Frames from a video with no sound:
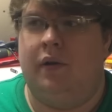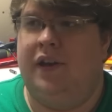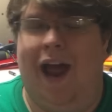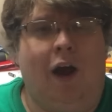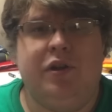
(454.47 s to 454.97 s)

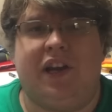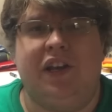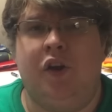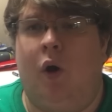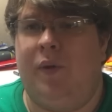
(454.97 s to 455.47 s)
now you
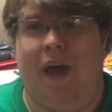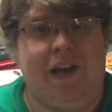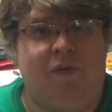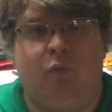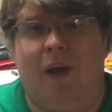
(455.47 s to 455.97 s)
can do it without
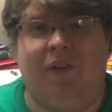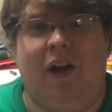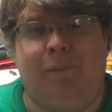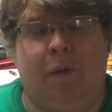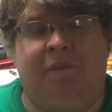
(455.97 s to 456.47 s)
even revving
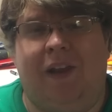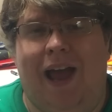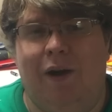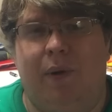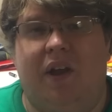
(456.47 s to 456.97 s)
up your
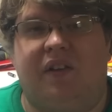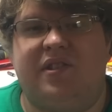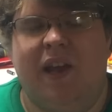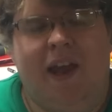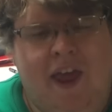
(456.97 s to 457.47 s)
flywheels.